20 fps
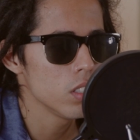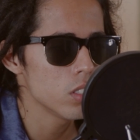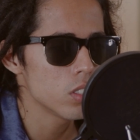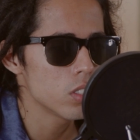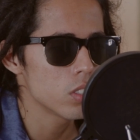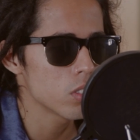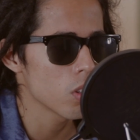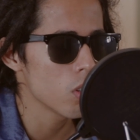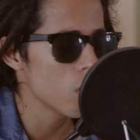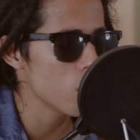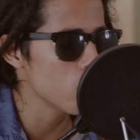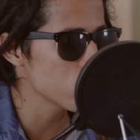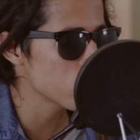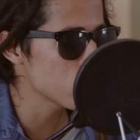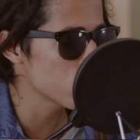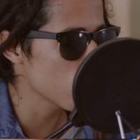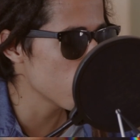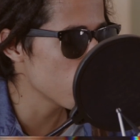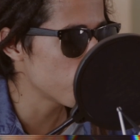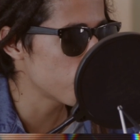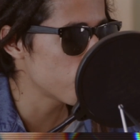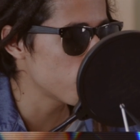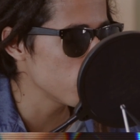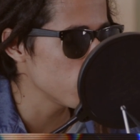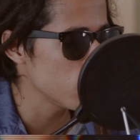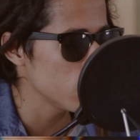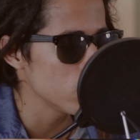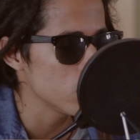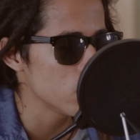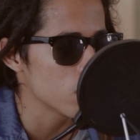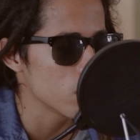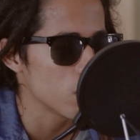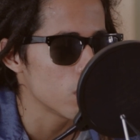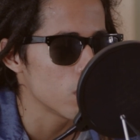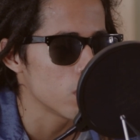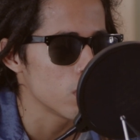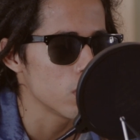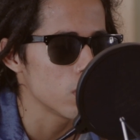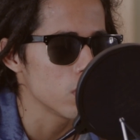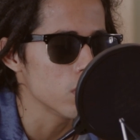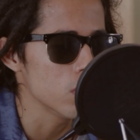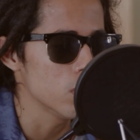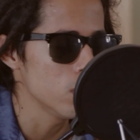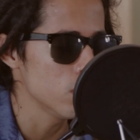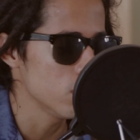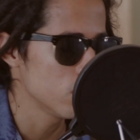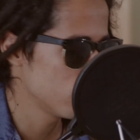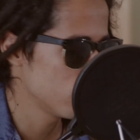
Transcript: These songs of freedom.